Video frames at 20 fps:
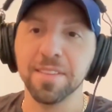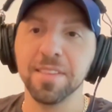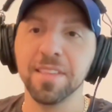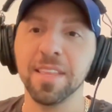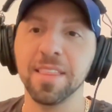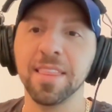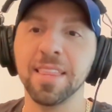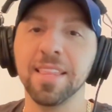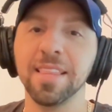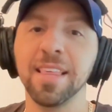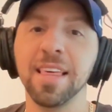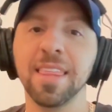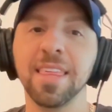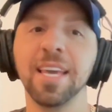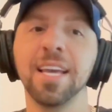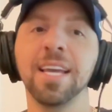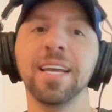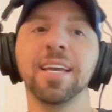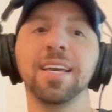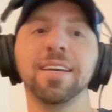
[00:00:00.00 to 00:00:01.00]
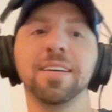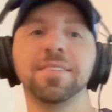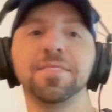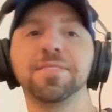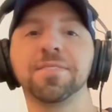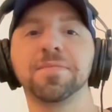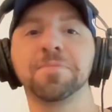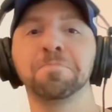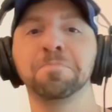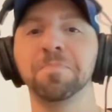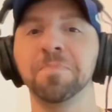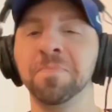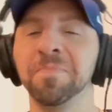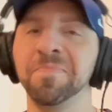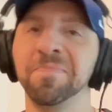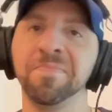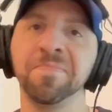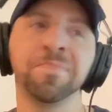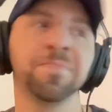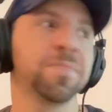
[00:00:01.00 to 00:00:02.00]
The thing is,
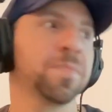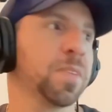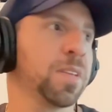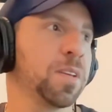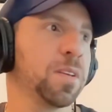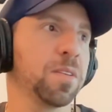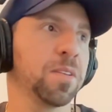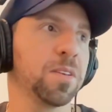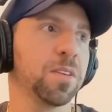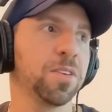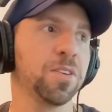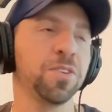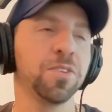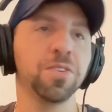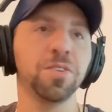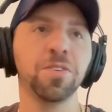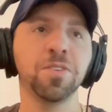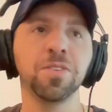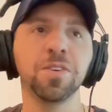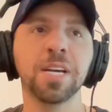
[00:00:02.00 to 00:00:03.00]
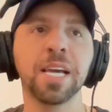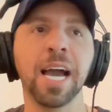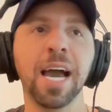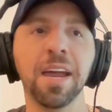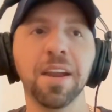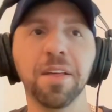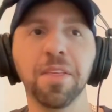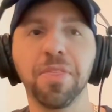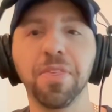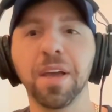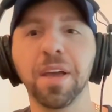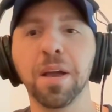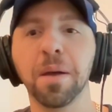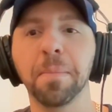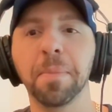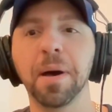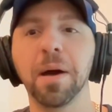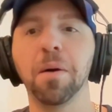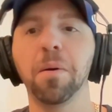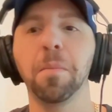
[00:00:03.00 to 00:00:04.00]
you got to think
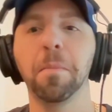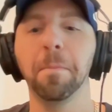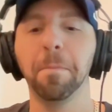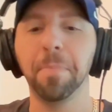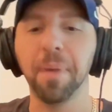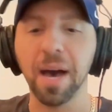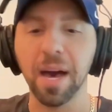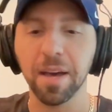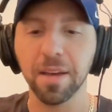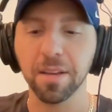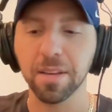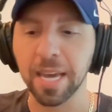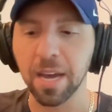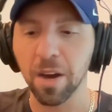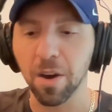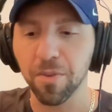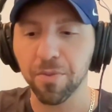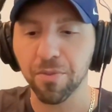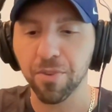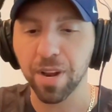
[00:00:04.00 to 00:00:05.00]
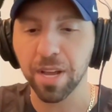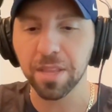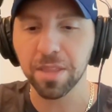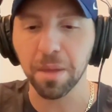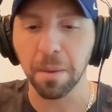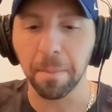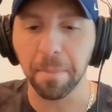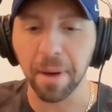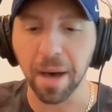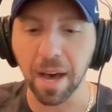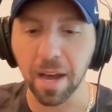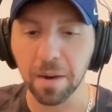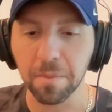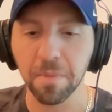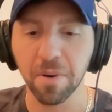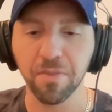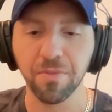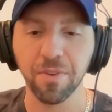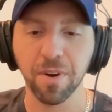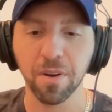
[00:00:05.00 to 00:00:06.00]
about covering the
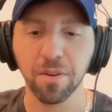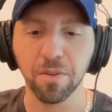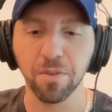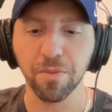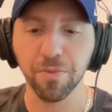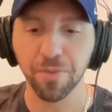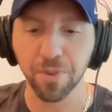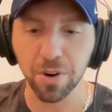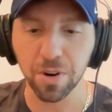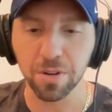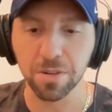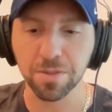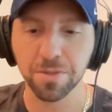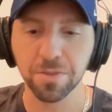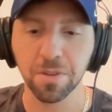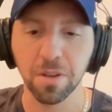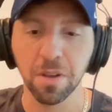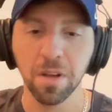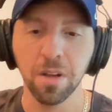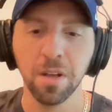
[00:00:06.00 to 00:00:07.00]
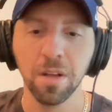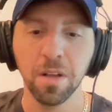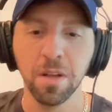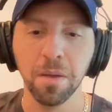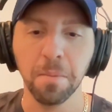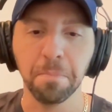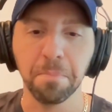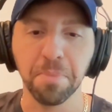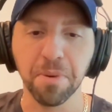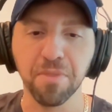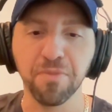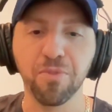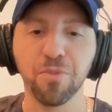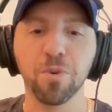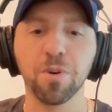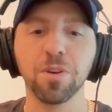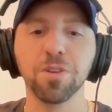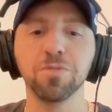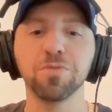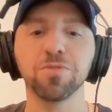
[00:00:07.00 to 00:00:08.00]
bottom of funnel first
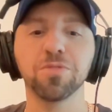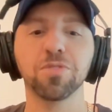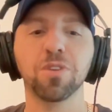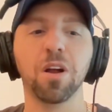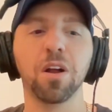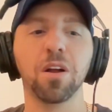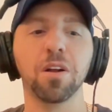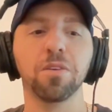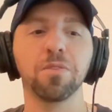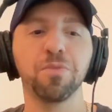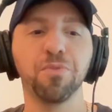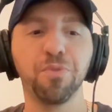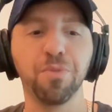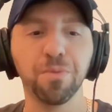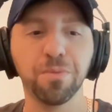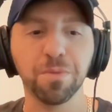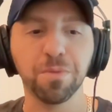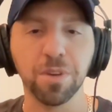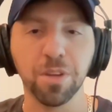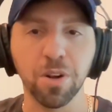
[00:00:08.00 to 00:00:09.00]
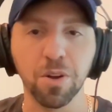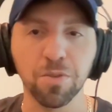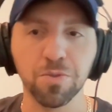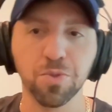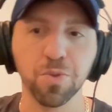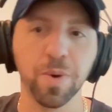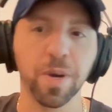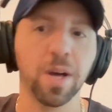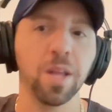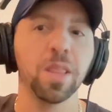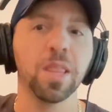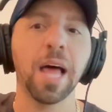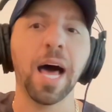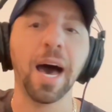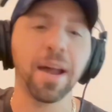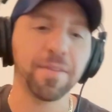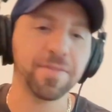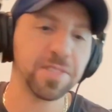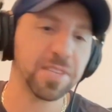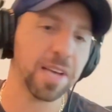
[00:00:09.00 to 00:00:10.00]
before you start, doing a
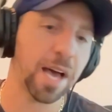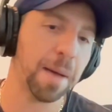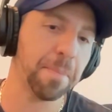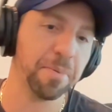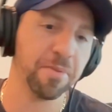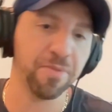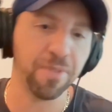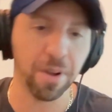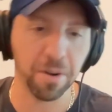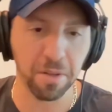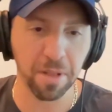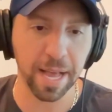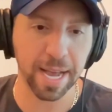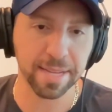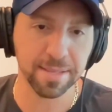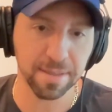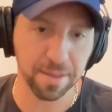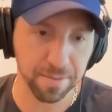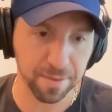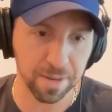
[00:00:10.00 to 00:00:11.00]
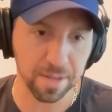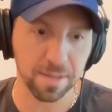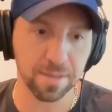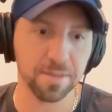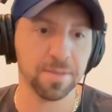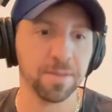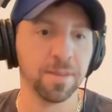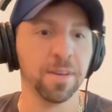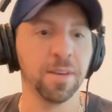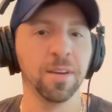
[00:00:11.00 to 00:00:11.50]
lot of top of funnel activities.